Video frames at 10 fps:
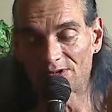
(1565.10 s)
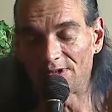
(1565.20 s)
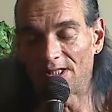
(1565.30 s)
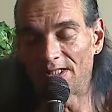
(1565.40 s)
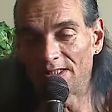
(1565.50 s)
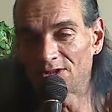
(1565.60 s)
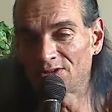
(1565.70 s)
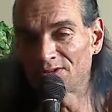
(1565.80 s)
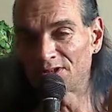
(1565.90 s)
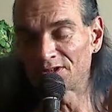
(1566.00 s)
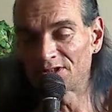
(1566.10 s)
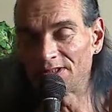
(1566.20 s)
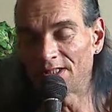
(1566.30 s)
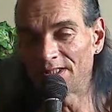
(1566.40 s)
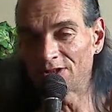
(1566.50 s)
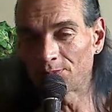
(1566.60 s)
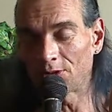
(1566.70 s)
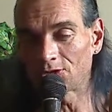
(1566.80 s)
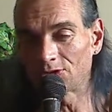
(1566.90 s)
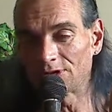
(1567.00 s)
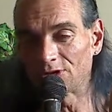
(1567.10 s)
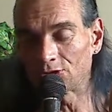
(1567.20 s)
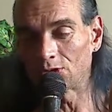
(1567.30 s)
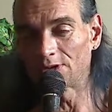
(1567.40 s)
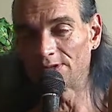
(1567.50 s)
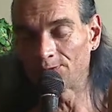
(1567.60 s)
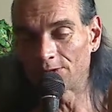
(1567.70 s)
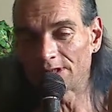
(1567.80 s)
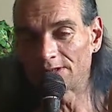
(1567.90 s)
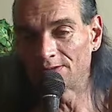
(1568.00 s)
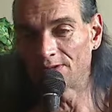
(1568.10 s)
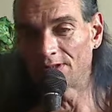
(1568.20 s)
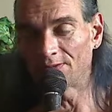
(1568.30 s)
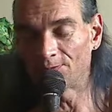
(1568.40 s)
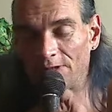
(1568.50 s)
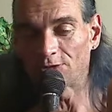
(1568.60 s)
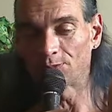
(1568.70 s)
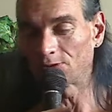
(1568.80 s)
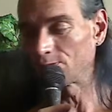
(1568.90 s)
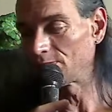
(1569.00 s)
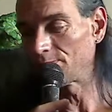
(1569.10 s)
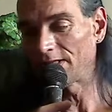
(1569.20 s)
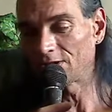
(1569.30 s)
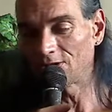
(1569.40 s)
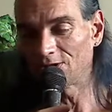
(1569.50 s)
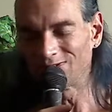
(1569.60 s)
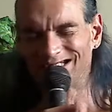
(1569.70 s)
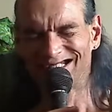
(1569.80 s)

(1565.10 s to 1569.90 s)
the CIA is partially controlling fucking Facebook from the background,